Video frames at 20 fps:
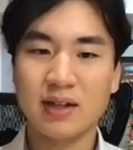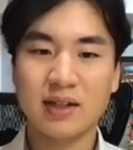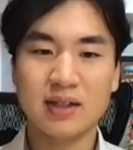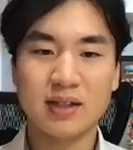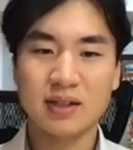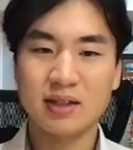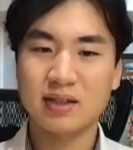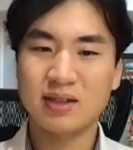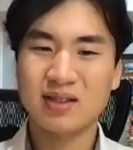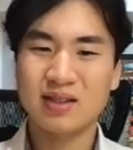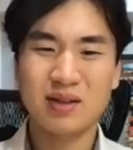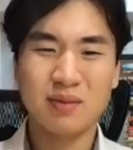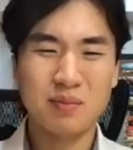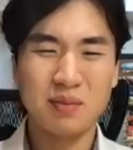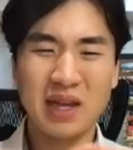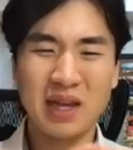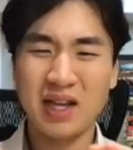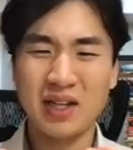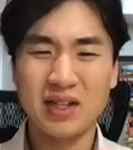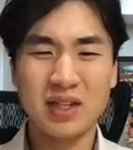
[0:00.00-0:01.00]
It's
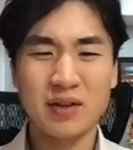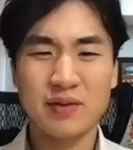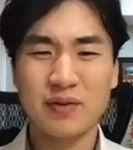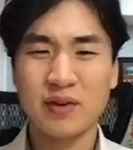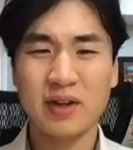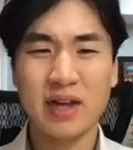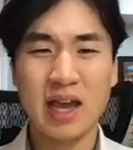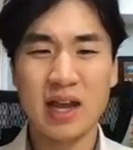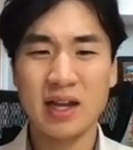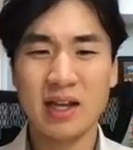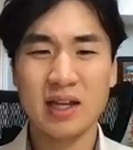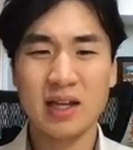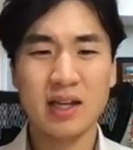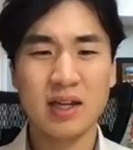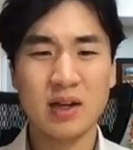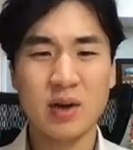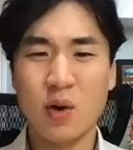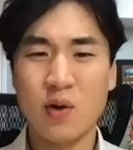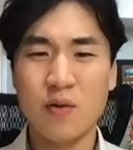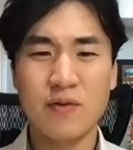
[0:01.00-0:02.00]
amazing for
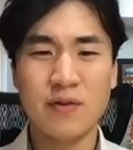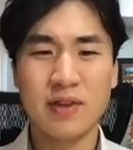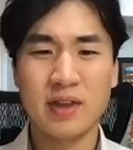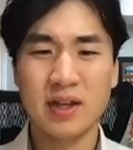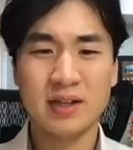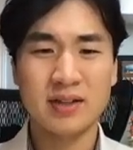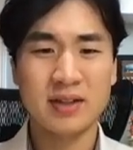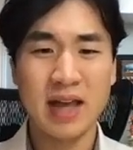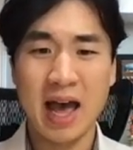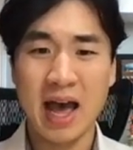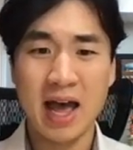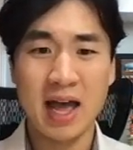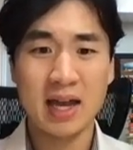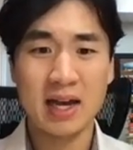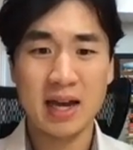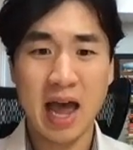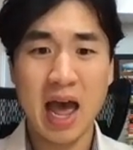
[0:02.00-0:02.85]
getting over this at